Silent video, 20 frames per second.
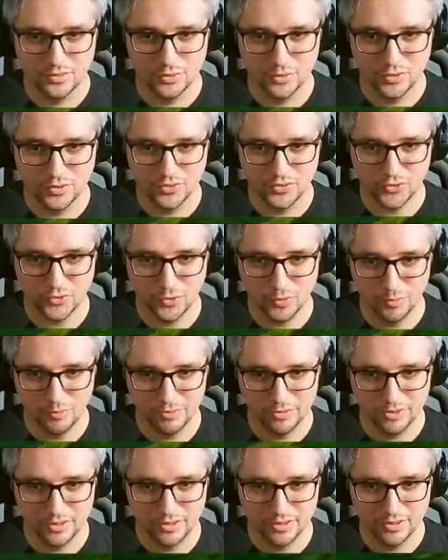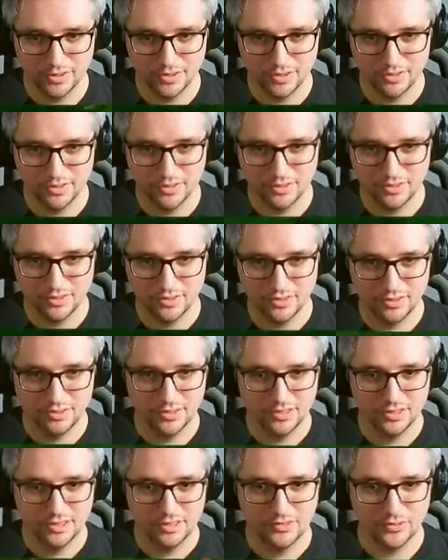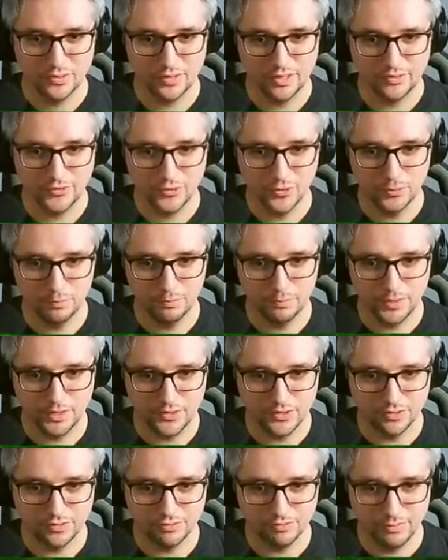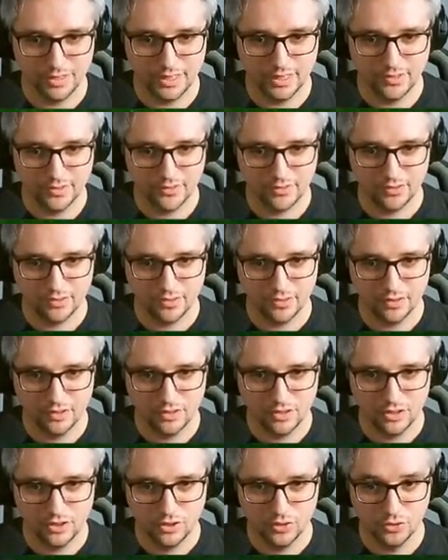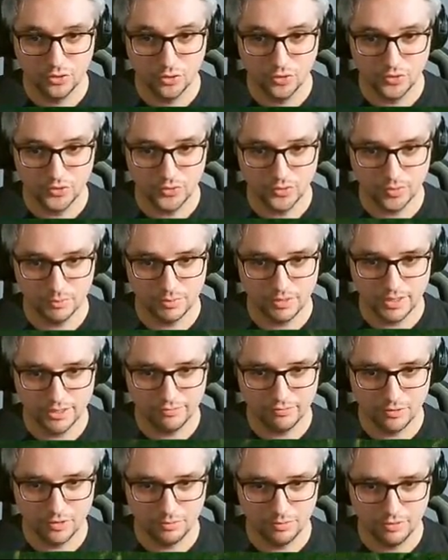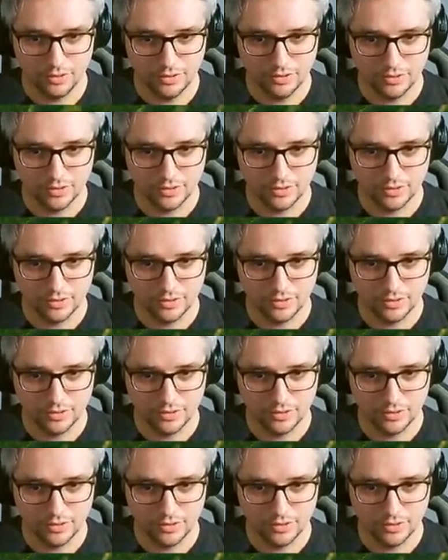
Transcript: Do the stomp. We have some peace of mind. Don't do the belly flop